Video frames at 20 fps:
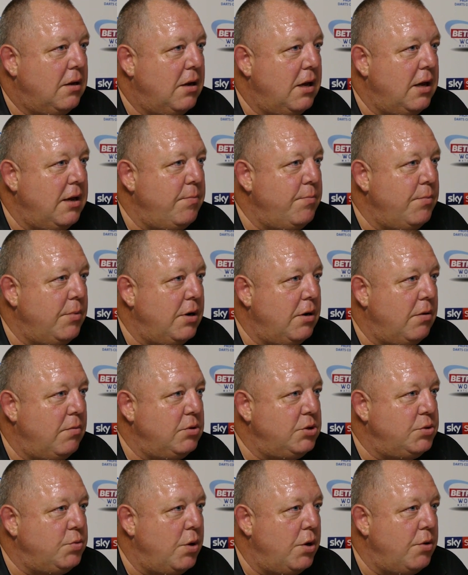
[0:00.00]
Even when I
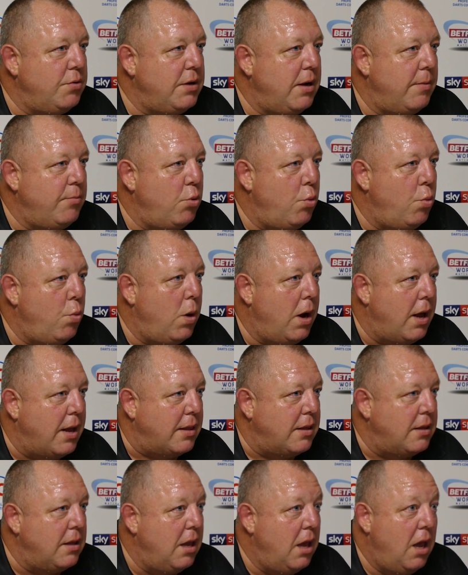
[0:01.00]
was world number
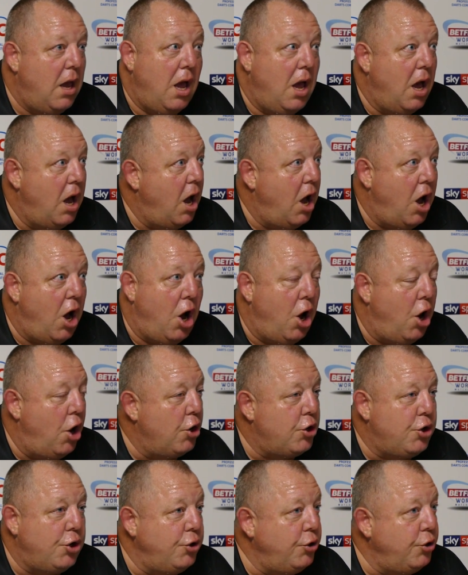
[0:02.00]
one,
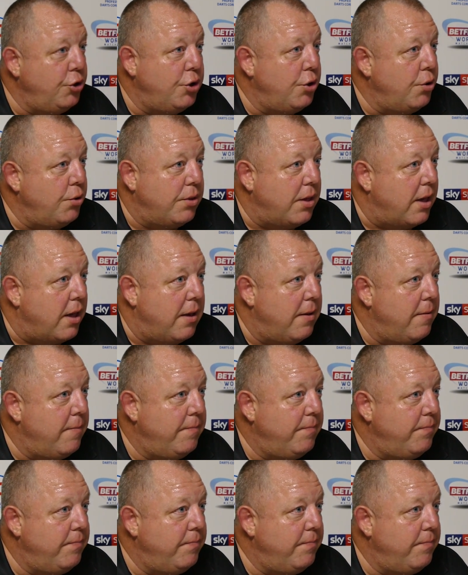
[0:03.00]
I couldn't do that